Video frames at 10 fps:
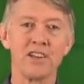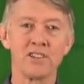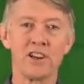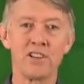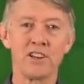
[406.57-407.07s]

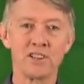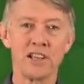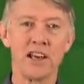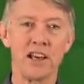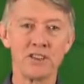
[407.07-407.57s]
so that
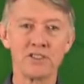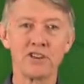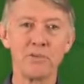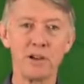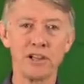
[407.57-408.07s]

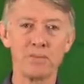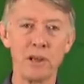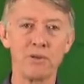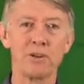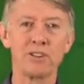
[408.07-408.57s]
unscrupulous
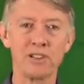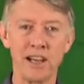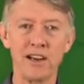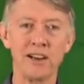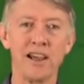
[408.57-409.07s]
people could
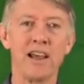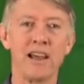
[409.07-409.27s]
sell it